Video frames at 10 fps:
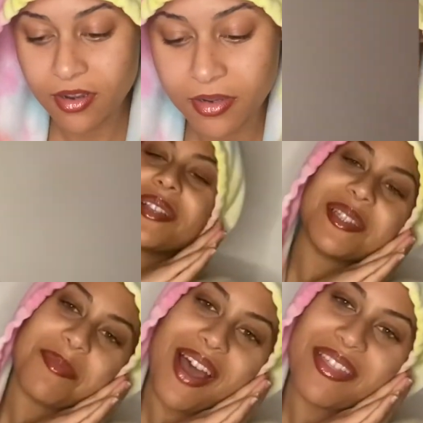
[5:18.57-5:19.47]
And I went
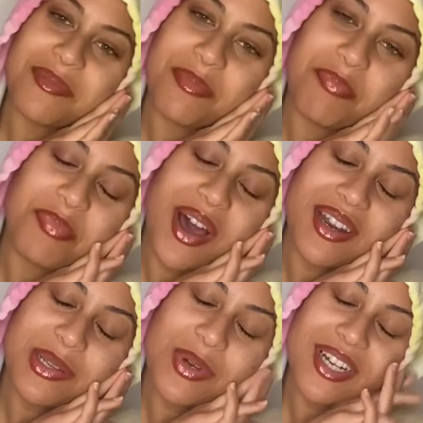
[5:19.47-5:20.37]
to Bath &
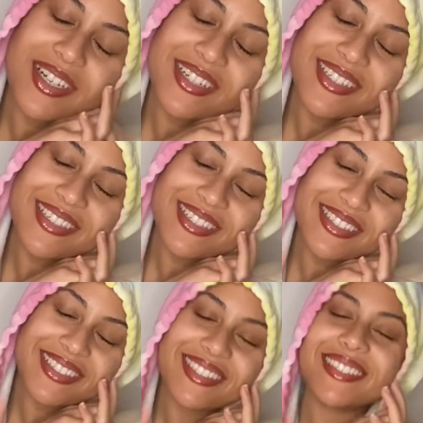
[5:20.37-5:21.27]
Body
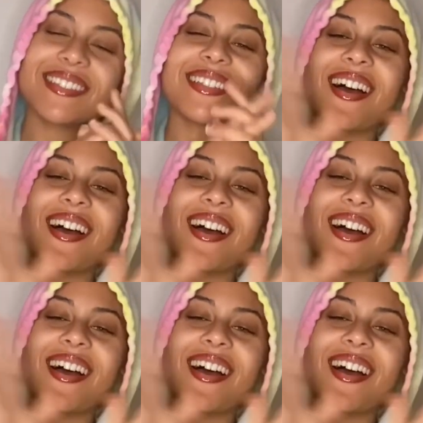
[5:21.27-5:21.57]
Works.